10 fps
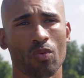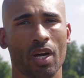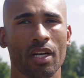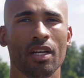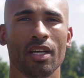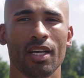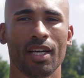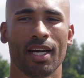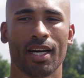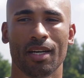to run.
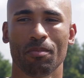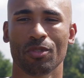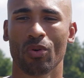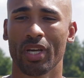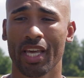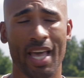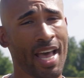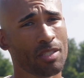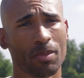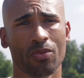Um, so it, it,
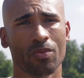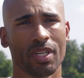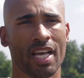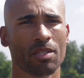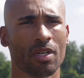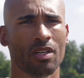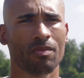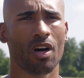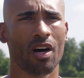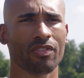has been has
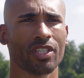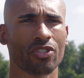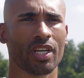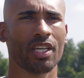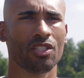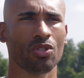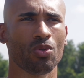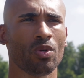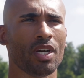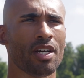been awfully tricky
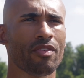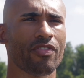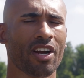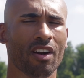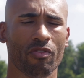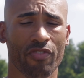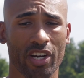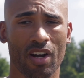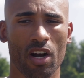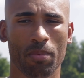to figure
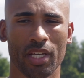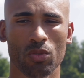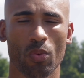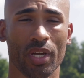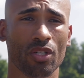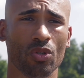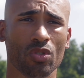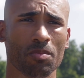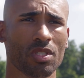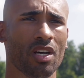figure out a place where we can do
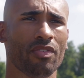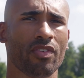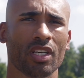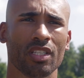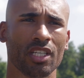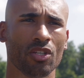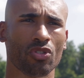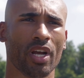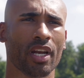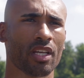some stuff and continue
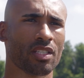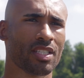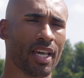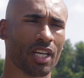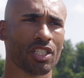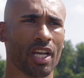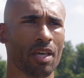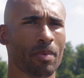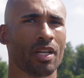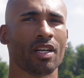training and staying
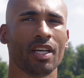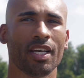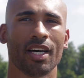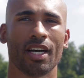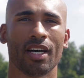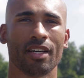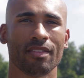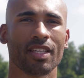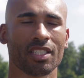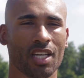shape, and uh,
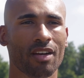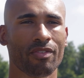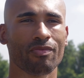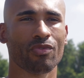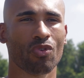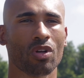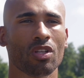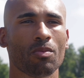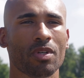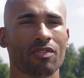it's kind of thrown a
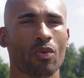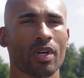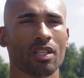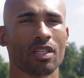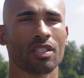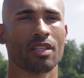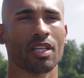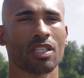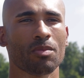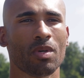little bit of a wrinkle into
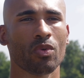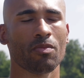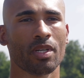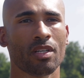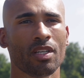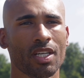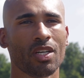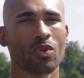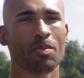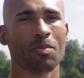things. But we've been
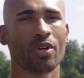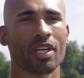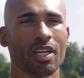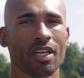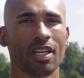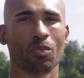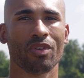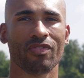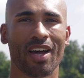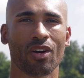we've been pretty good, and
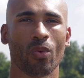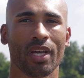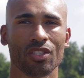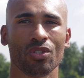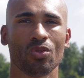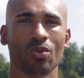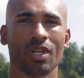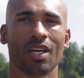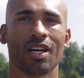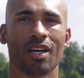we've found a way to
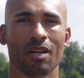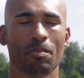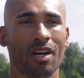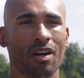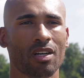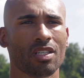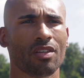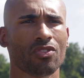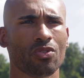uh, better ourselves